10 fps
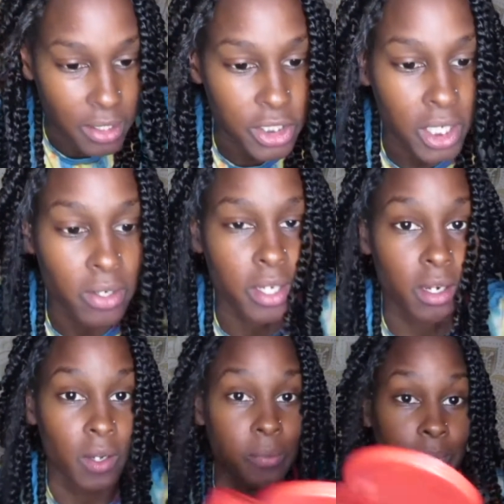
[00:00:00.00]
gel, and
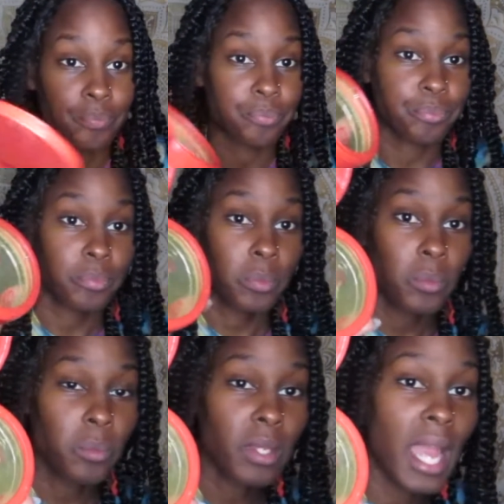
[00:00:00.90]
y'all,
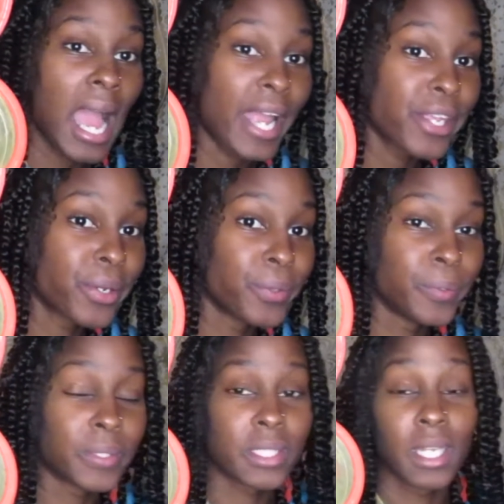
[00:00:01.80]
I
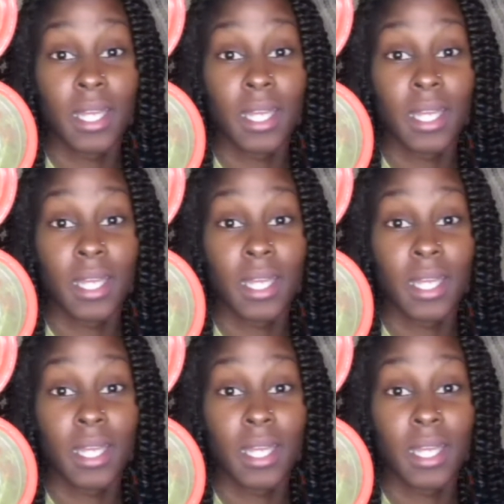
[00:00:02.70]
used